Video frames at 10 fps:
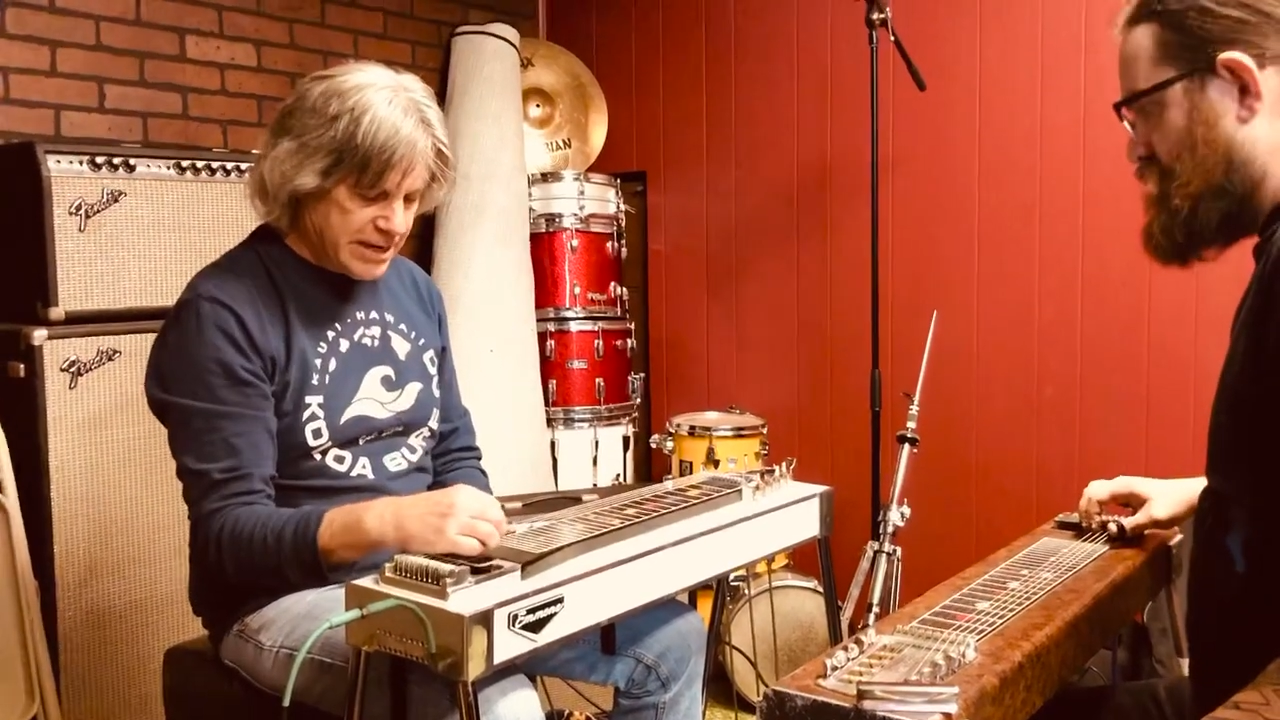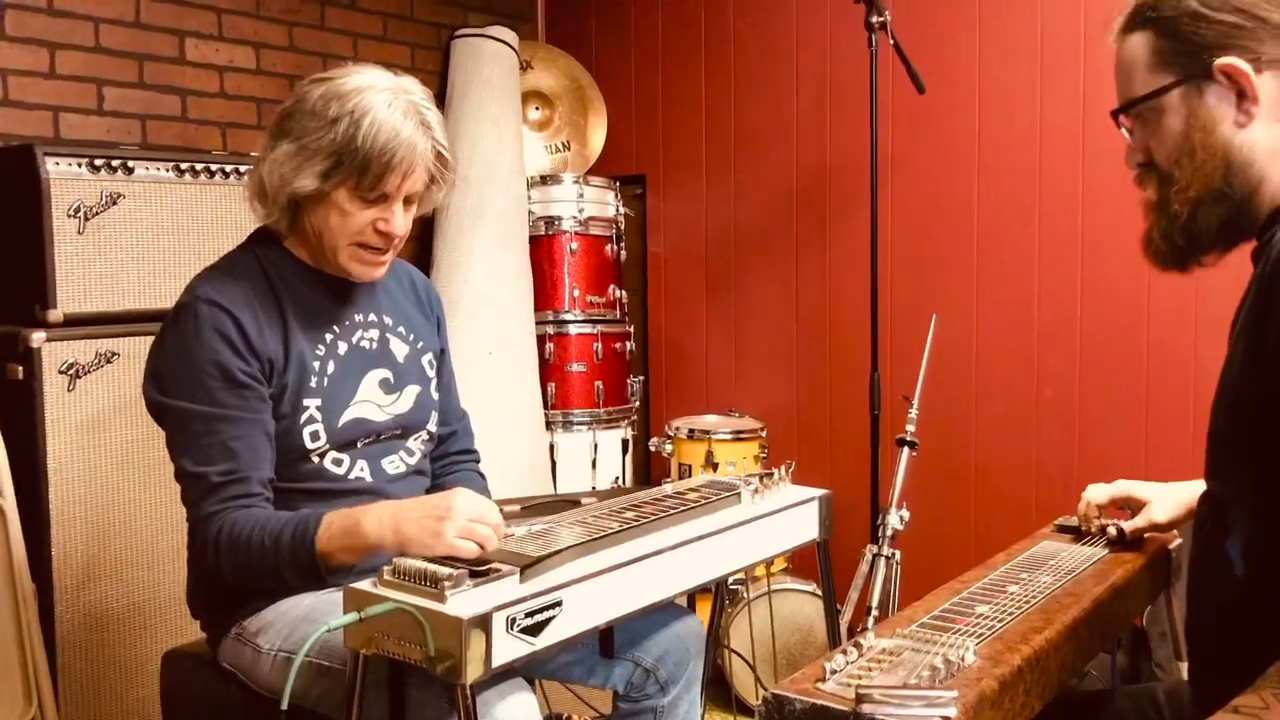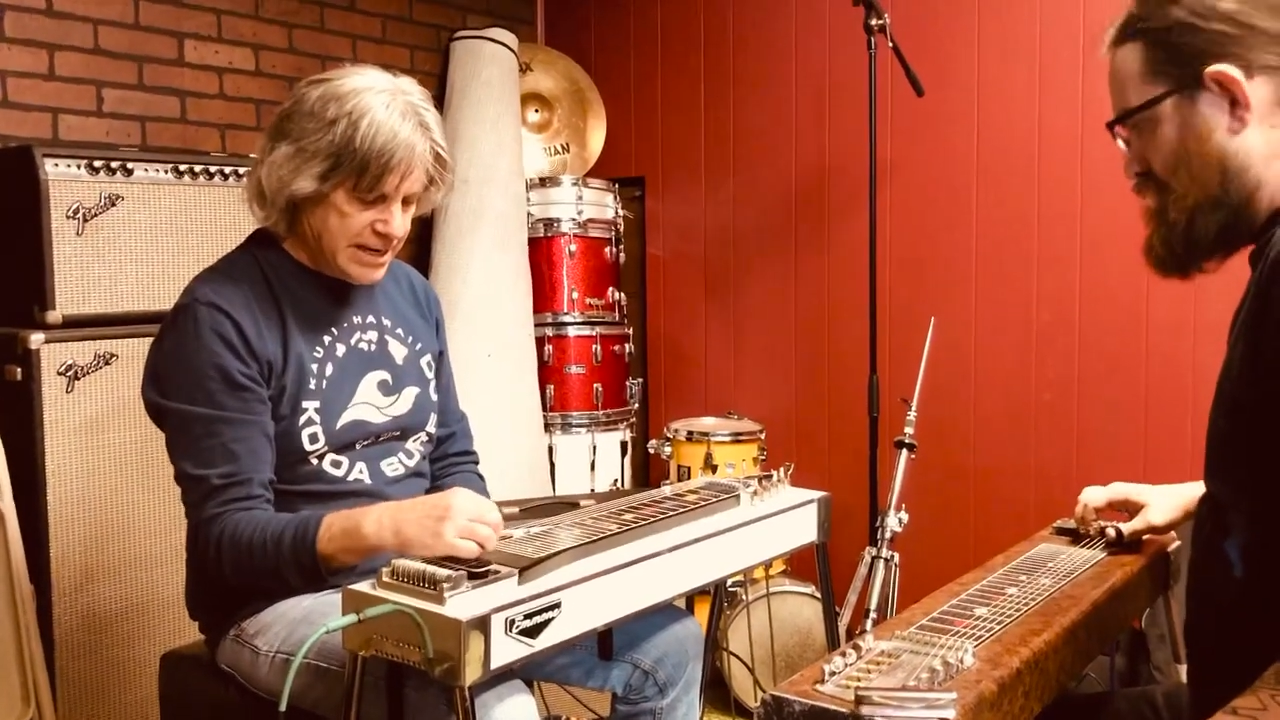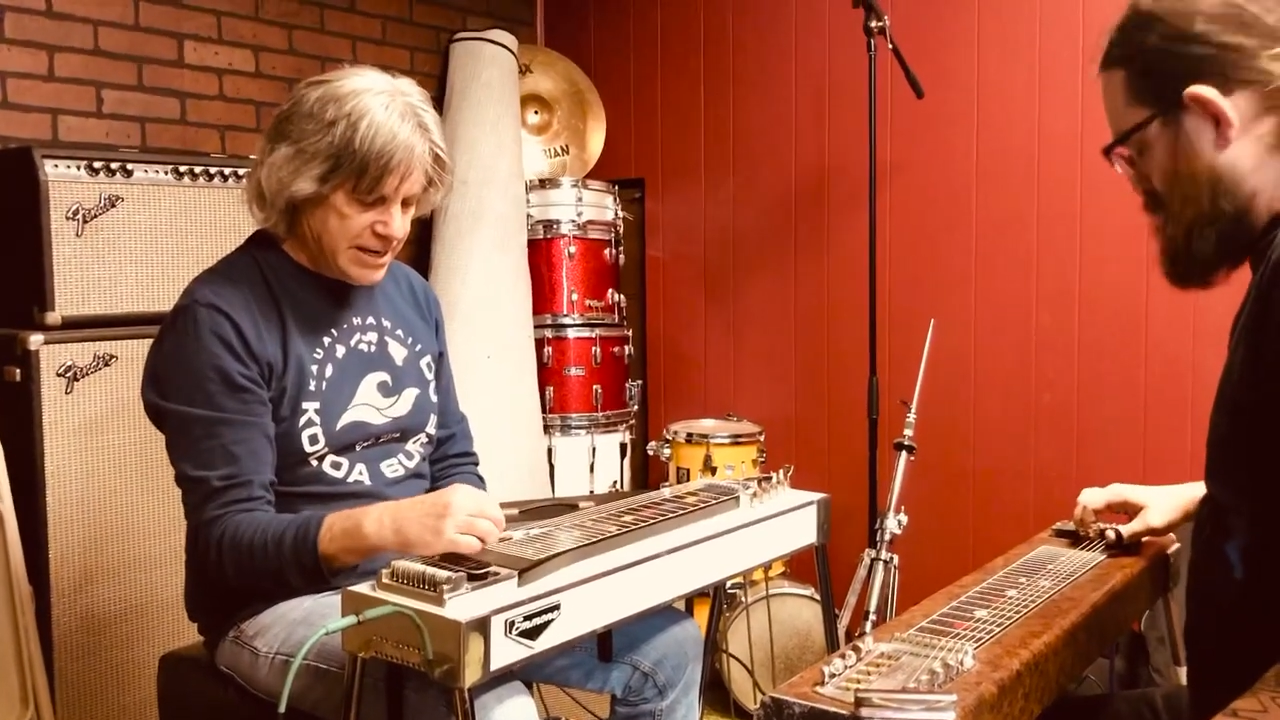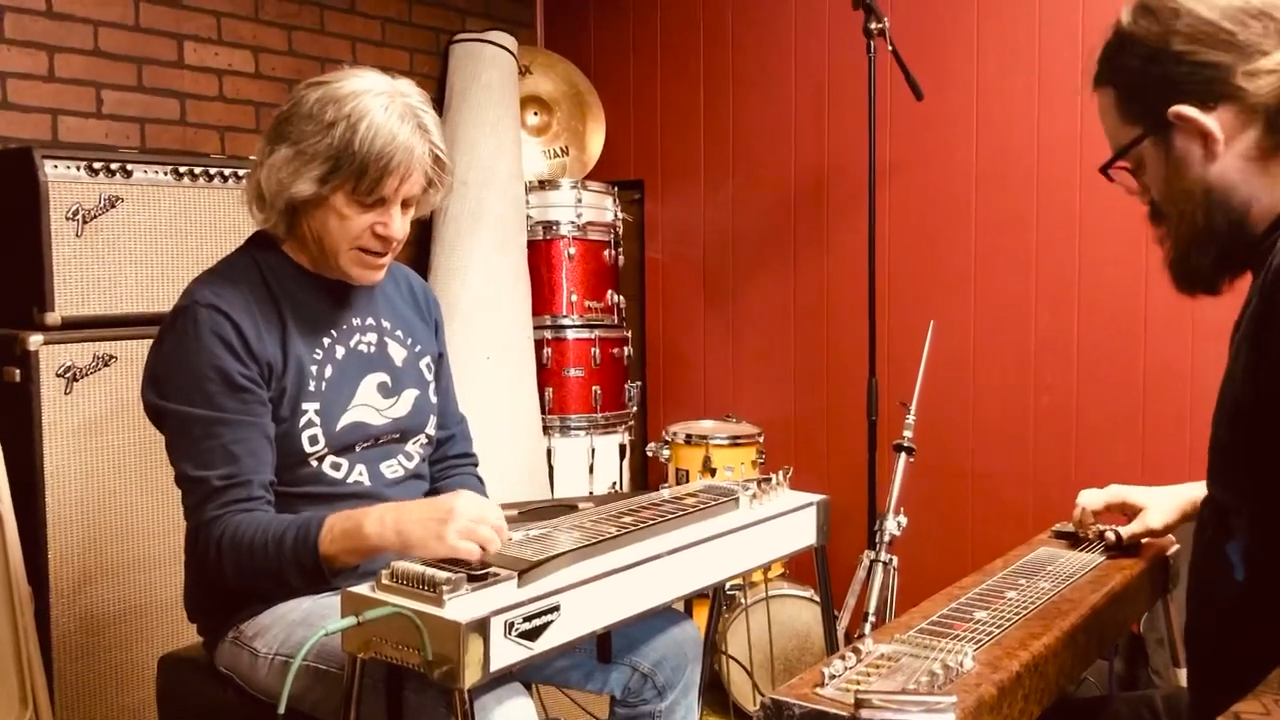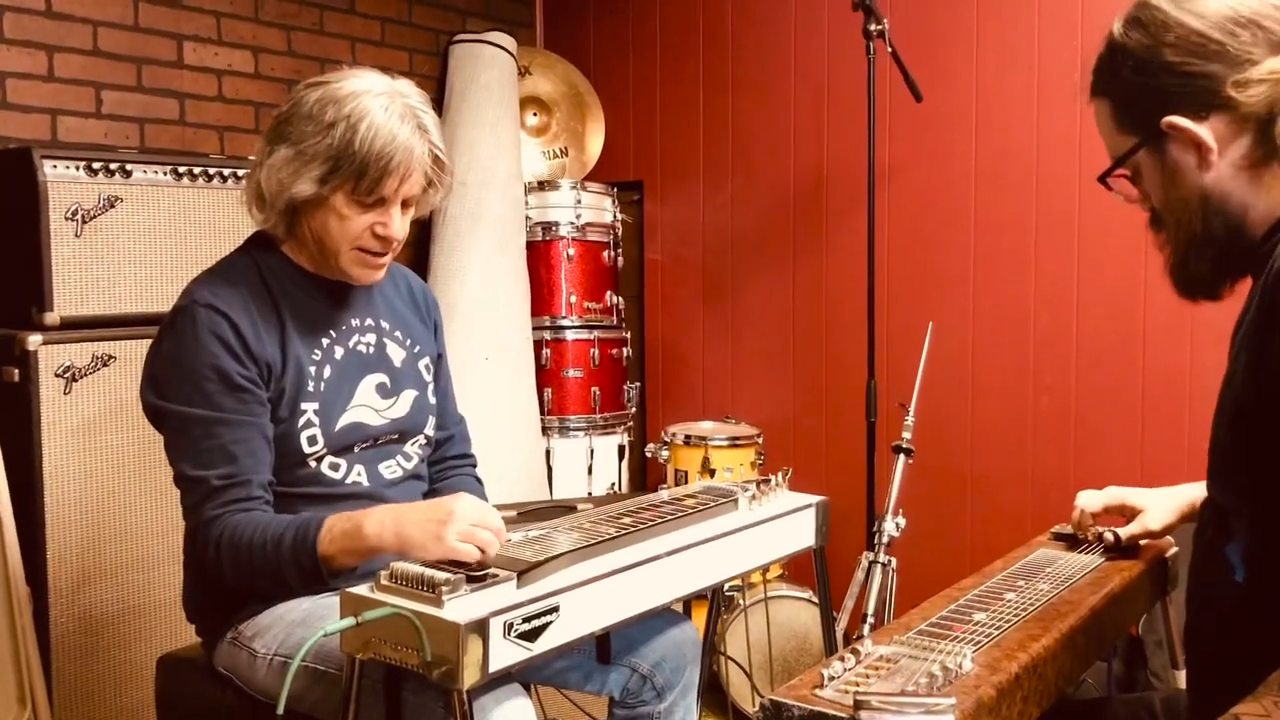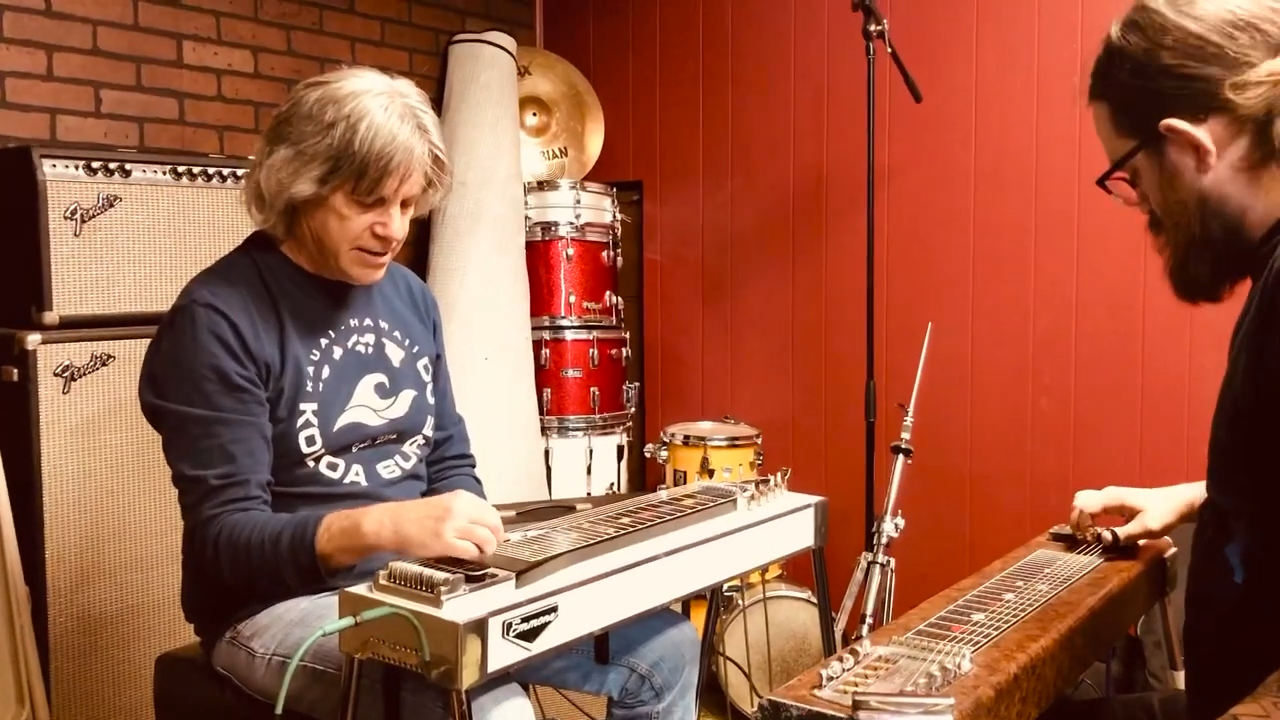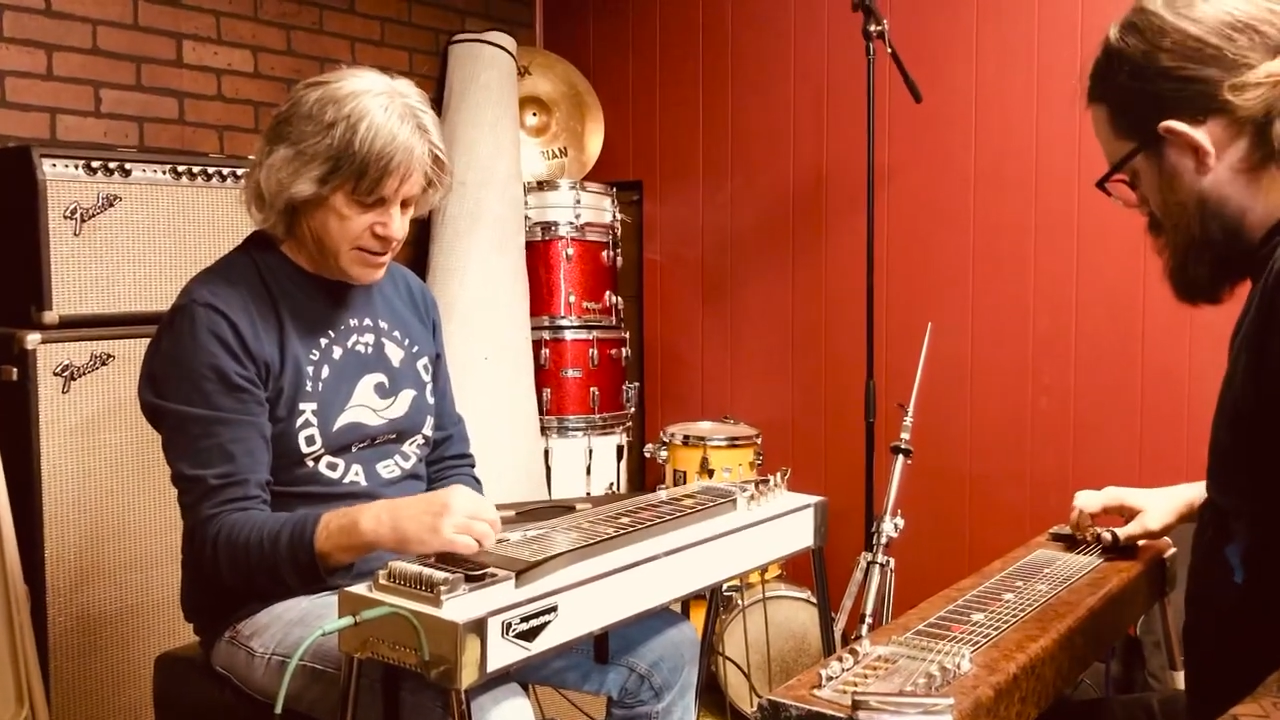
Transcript: here.